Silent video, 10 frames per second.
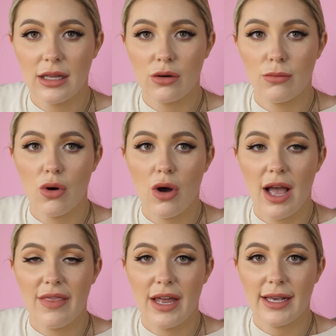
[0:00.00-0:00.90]
a little more
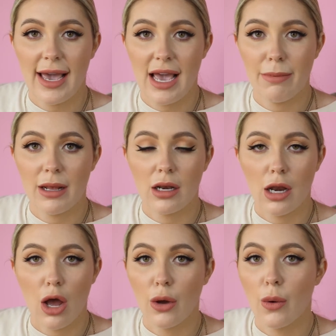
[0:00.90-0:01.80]
and then keep it
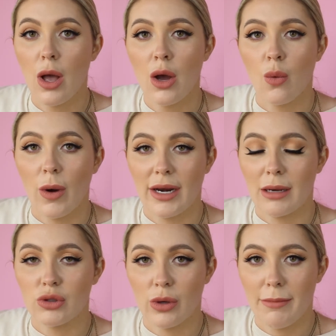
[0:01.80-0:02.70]
low when
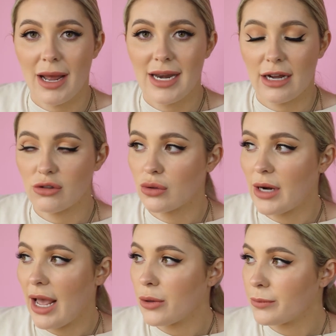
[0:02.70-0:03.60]
I'm doing my natural
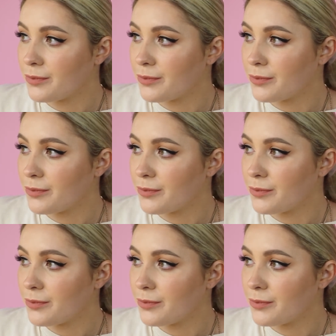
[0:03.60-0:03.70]
nail.